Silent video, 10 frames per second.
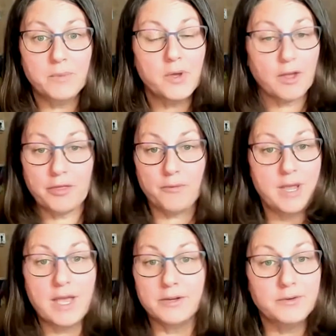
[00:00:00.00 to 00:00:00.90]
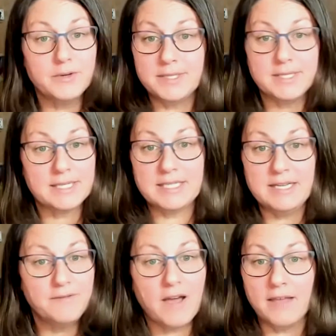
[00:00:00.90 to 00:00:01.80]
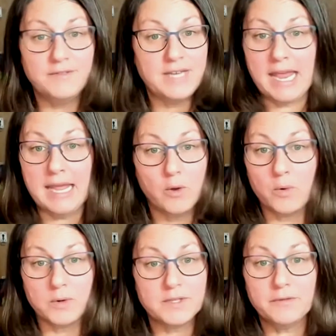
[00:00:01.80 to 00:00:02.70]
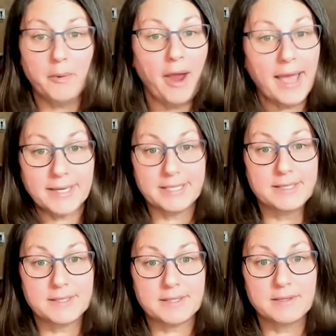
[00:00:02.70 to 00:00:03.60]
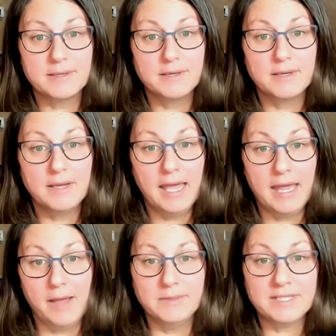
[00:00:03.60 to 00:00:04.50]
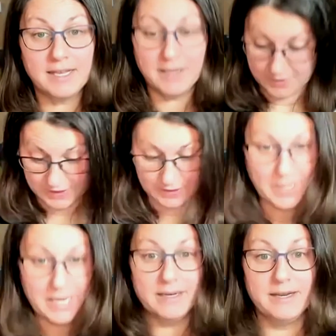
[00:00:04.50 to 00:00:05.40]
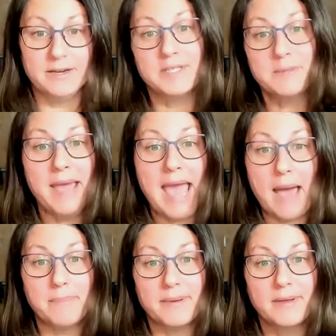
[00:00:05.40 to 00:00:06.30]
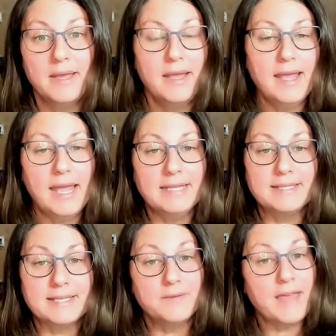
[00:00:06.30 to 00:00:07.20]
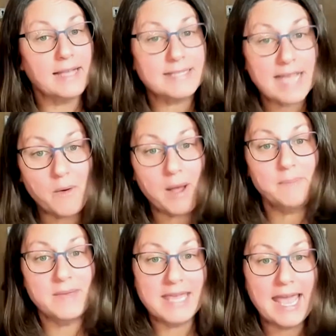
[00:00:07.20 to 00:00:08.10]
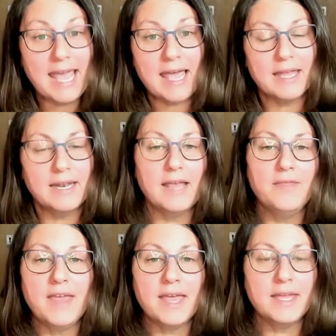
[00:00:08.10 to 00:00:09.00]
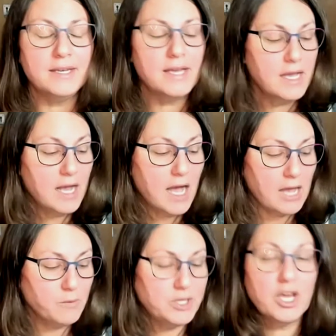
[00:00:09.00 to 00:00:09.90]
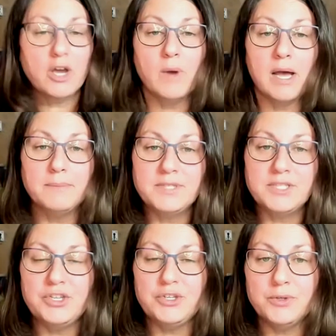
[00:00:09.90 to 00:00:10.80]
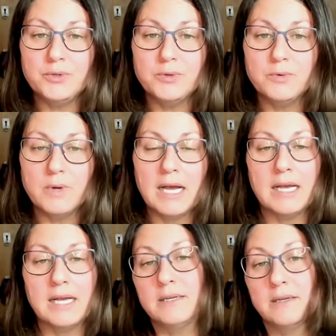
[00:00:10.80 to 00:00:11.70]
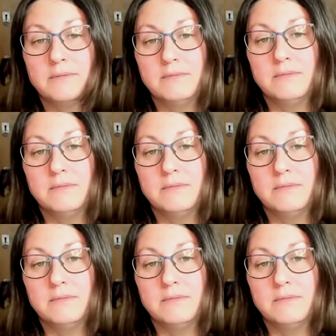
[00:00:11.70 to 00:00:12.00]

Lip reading: the book a 365-day course of practice. And I was like, sweet, here's a map. And so that's how I began. And then I would go up to, there